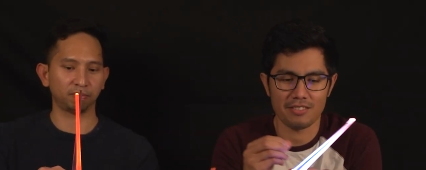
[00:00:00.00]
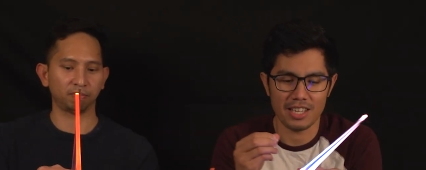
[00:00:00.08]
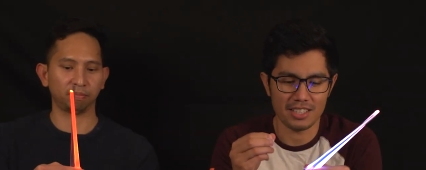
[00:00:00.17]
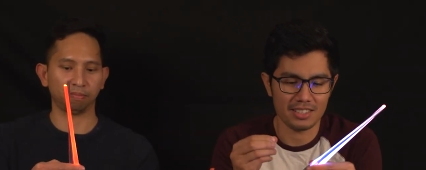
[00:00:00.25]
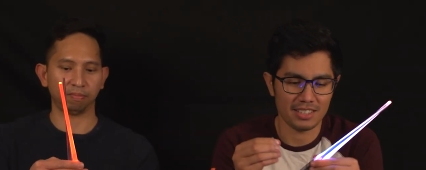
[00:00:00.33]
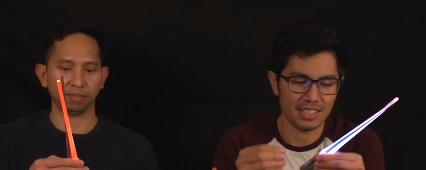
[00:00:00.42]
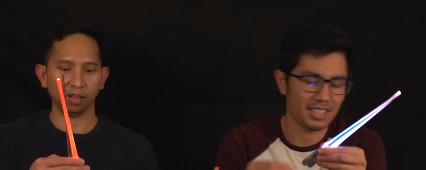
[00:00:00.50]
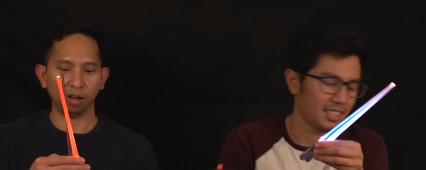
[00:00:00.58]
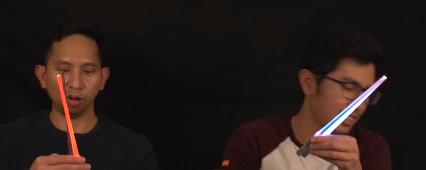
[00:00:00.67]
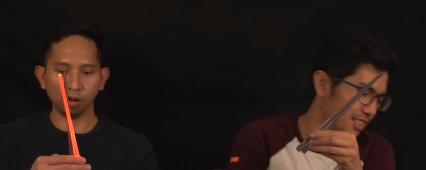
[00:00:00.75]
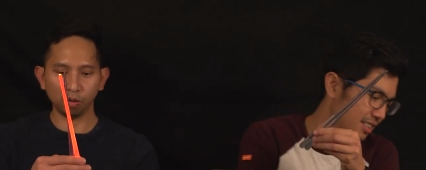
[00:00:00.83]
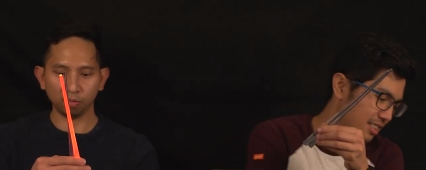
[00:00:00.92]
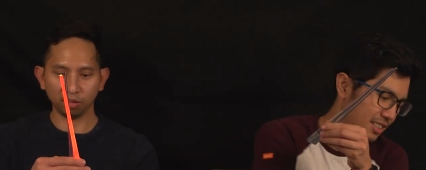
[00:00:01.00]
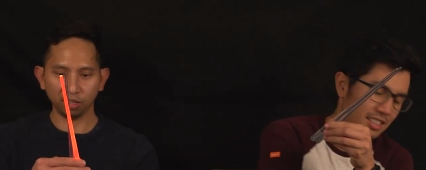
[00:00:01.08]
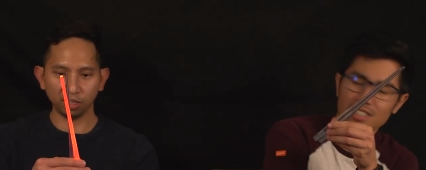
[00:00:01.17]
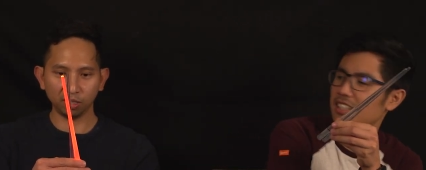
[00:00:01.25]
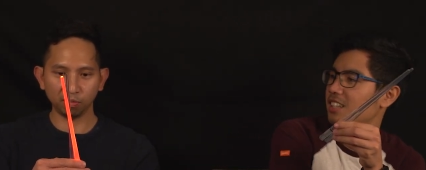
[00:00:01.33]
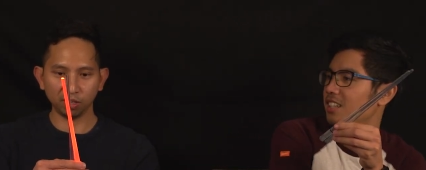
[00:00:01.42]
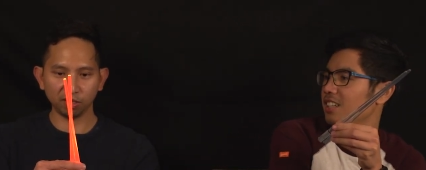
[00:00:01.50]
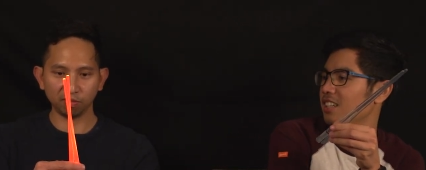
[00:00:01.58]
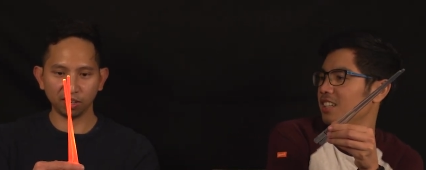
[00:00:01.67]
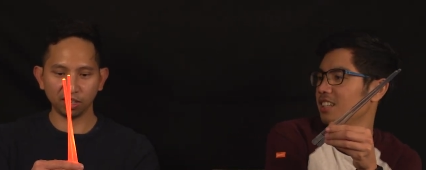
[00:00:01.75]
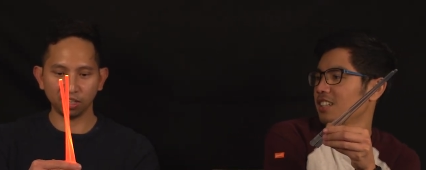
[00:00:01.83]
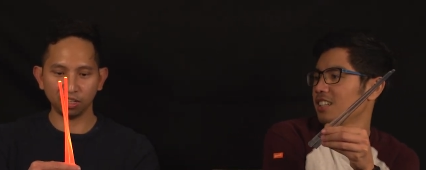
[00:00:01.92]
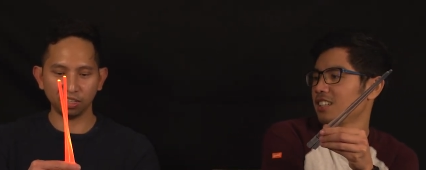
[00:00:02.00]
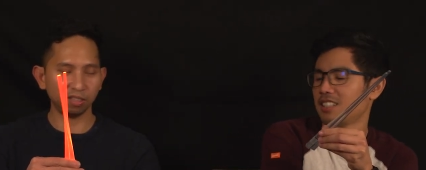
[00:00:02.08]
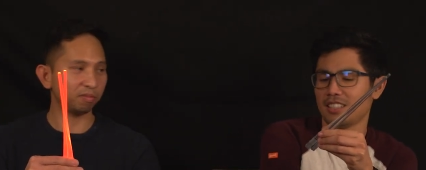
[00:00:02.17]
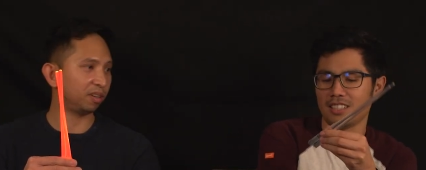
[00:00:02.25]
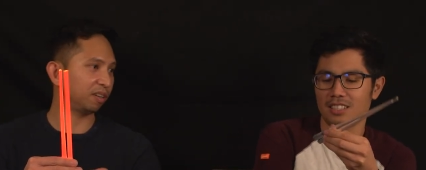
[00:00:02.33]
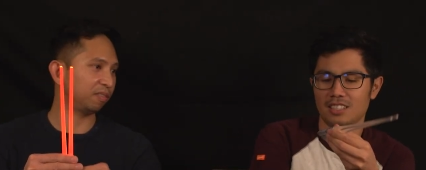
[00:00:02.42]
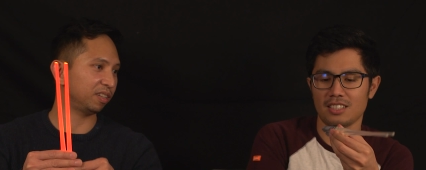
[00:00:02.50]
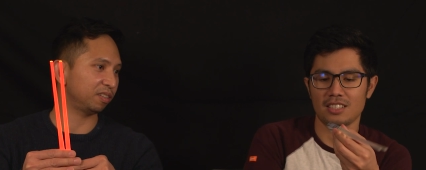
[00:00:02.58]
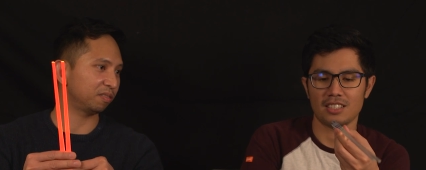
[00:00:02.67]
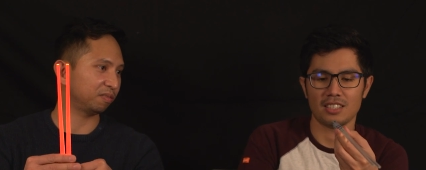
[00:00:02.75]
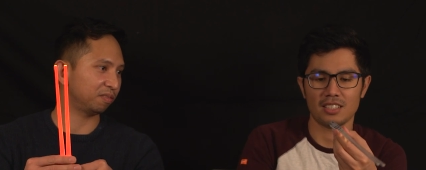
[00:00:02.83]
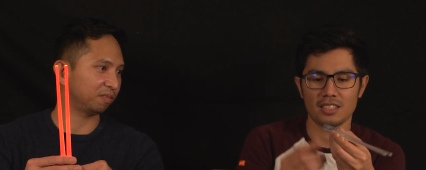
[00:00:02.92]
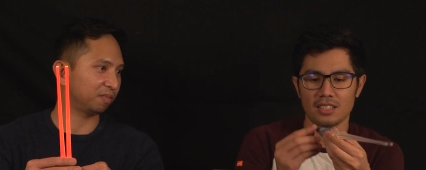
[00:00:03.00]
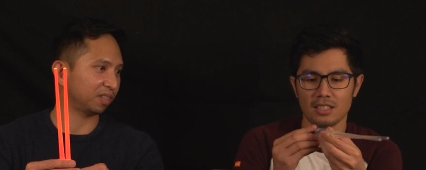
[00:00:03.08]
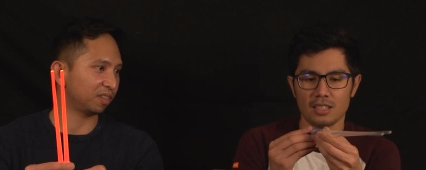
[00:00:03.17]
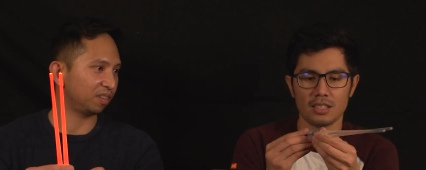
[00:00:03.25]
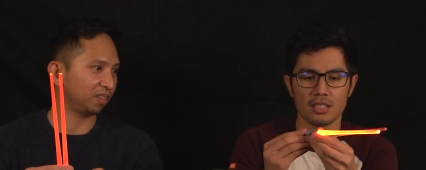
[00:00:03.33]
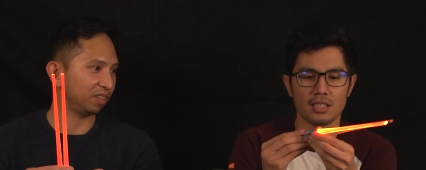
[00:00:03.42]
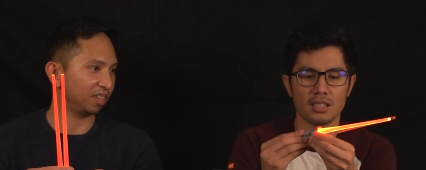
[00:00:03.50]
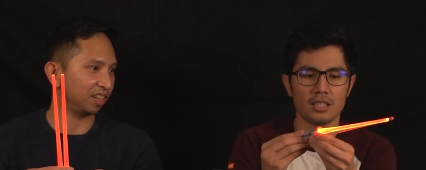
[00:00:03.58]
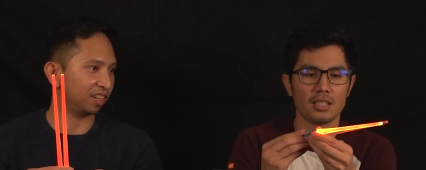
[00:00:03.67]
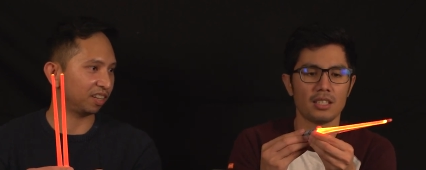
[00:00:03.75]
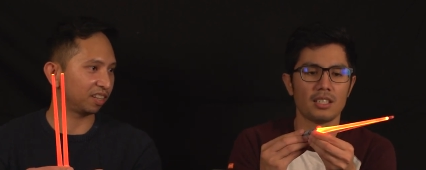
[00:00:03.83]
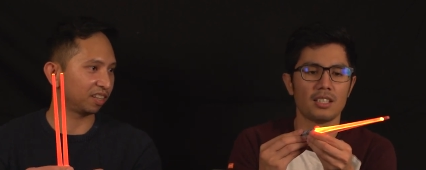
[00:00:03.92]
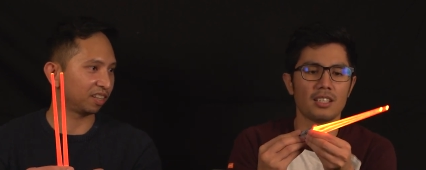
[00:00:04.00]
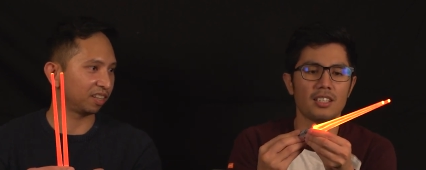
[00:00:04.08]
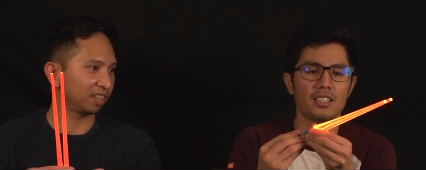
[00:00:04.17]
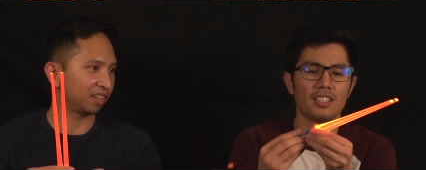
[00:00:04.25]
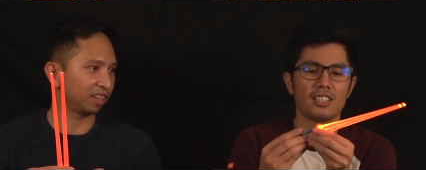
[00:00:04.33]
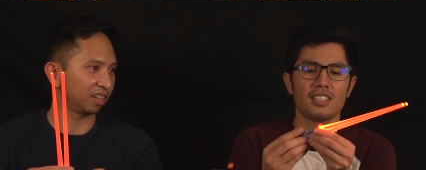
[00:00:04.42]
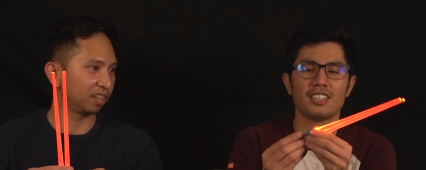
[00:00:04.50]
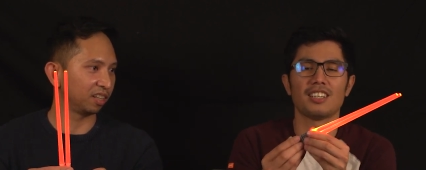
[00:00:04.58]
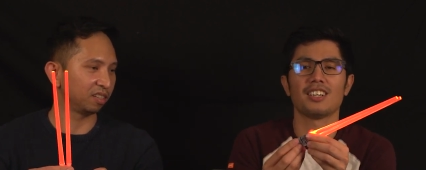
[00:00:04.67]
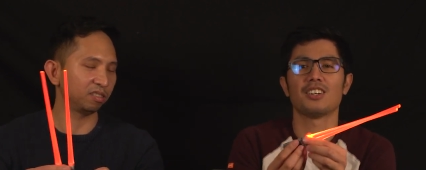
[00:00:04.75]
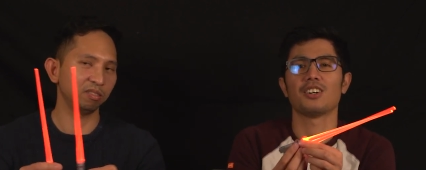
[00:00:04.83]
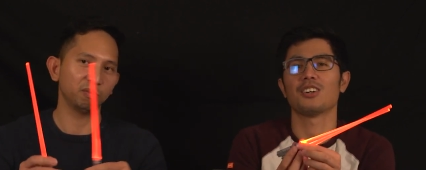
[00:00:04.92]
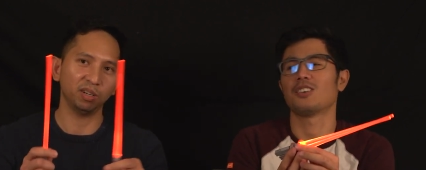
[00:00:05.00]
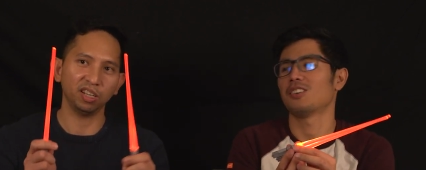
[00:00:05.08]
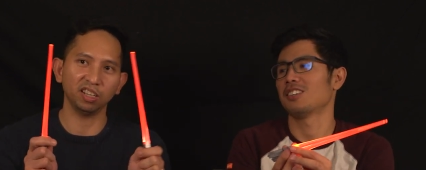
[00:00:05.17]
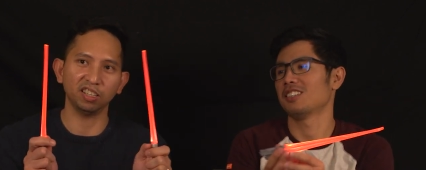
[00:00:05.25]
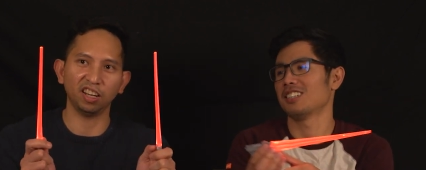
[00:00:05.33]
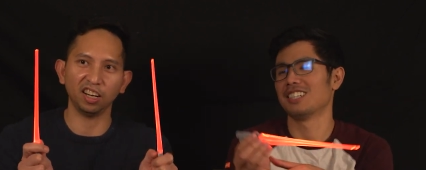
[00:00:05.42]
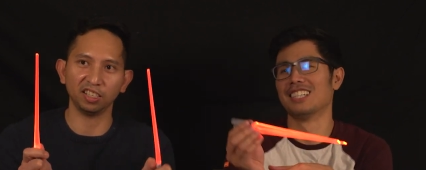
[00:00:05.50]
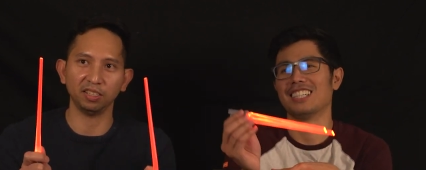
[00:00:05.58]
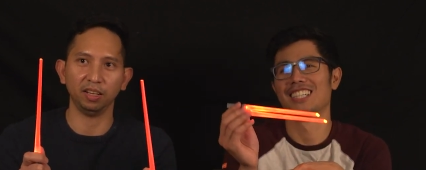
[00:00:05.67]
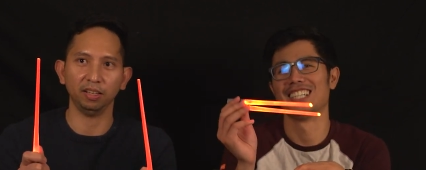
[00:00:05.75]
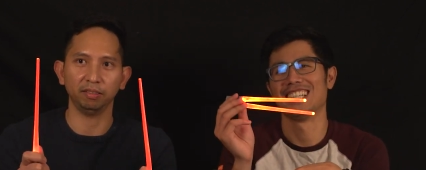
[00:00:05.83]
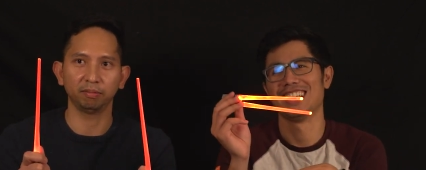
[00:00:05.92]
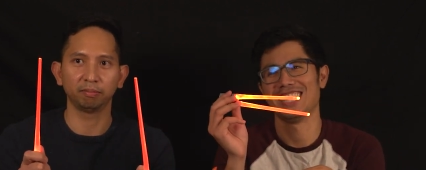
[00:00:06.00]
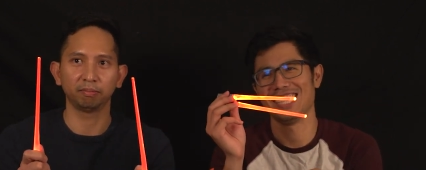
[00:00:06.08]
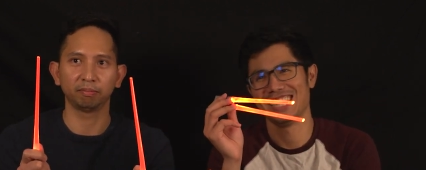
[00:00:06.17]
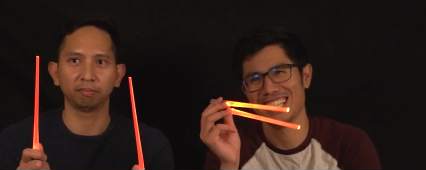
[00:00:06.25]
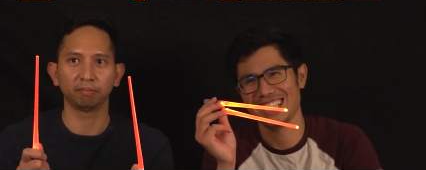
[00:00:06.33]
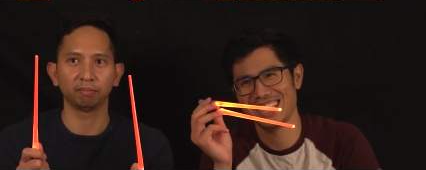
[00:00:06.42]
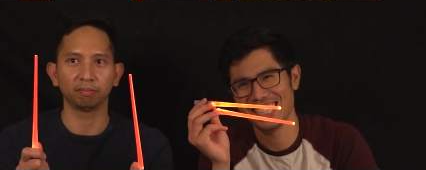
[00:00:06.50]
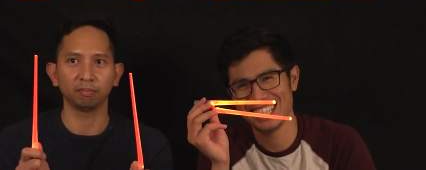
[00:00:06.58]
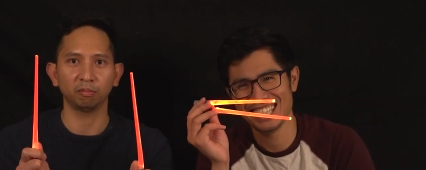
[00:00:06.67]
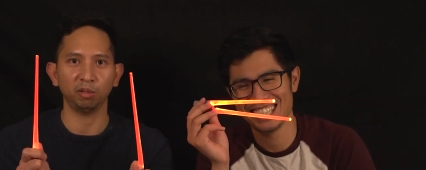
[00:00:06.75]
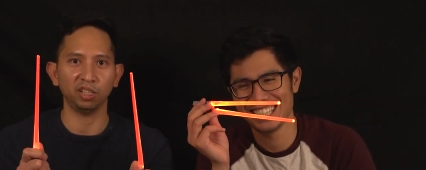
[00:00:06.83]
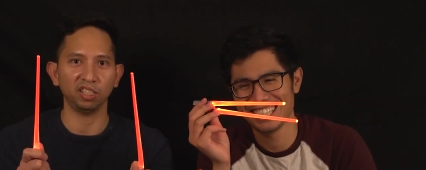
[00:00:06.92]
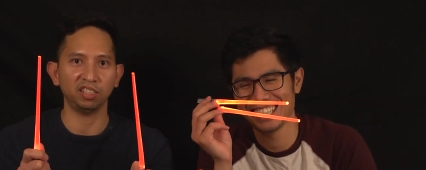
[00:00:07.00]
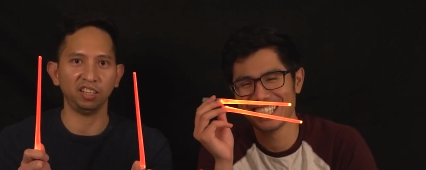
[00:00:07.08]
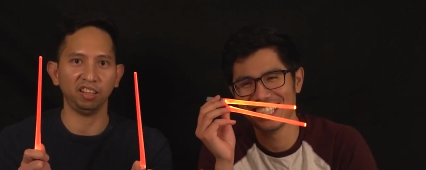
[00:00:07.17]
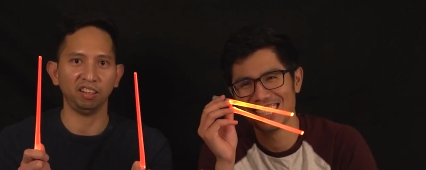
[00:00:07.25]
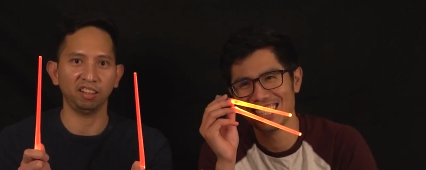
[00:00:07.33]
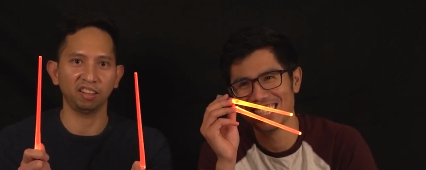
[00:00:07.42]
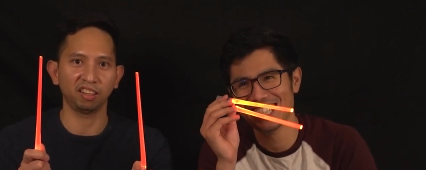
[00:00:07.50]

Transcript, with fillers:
Speaker 1: Fancy. Oh, this one is red, and this what color did you get? We're in the dark side. We're the Sith.